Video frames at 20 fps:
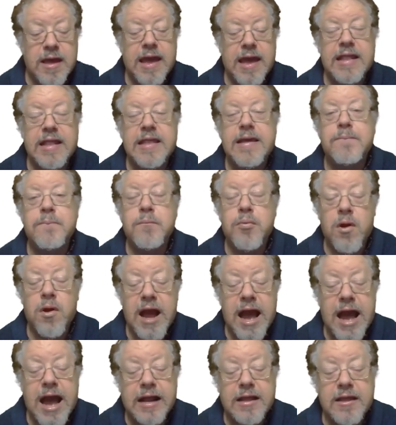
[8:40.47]
And then
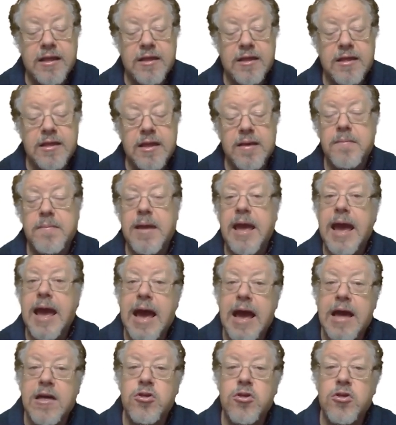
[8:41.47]
practice them
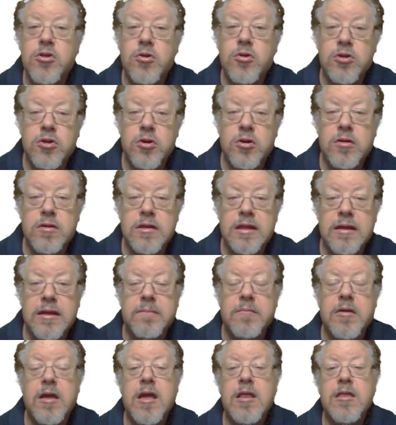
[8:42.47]
as you learn
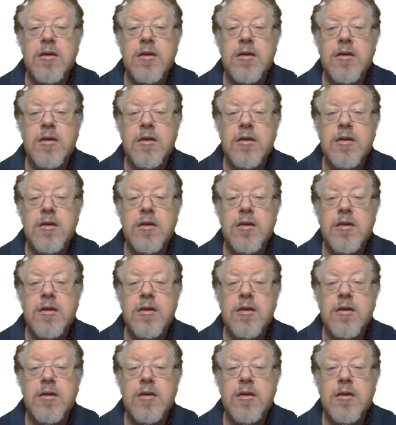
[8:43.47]
them.